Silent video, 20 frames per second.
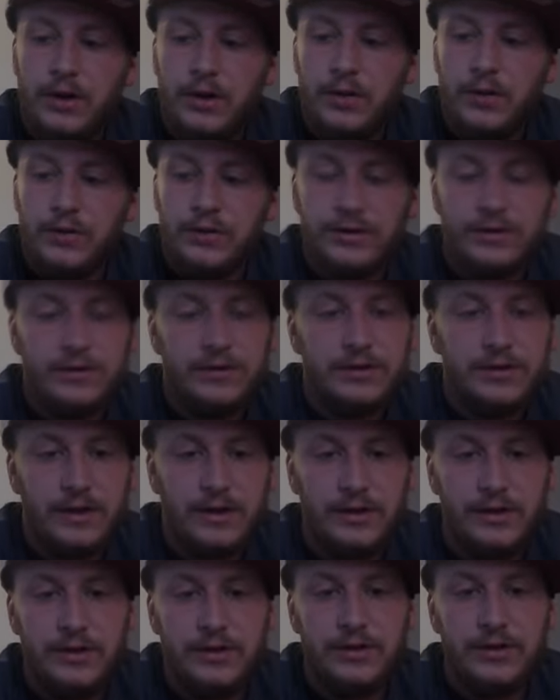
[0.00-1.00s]
which is
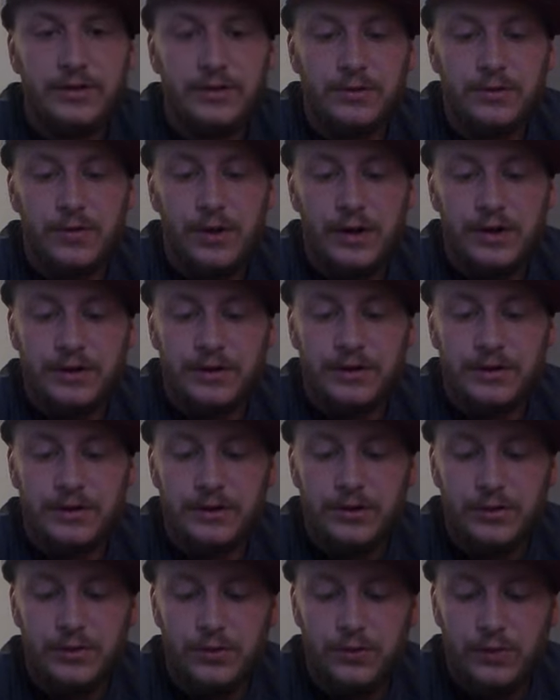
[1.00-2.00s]
conditioner
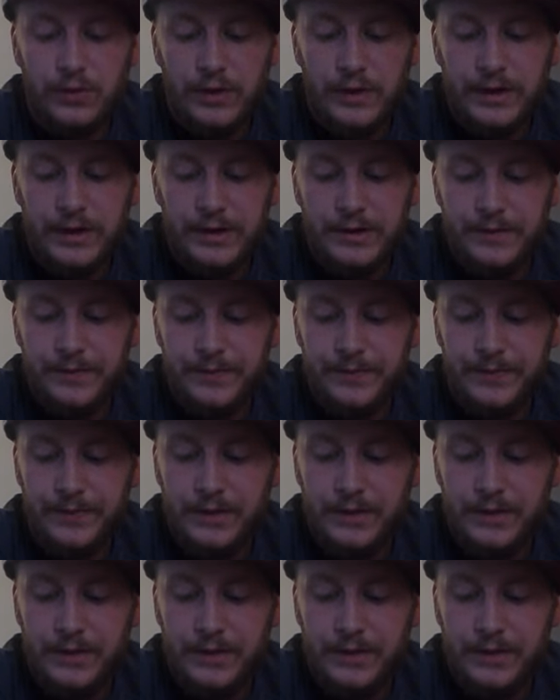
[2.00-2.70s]
washing, where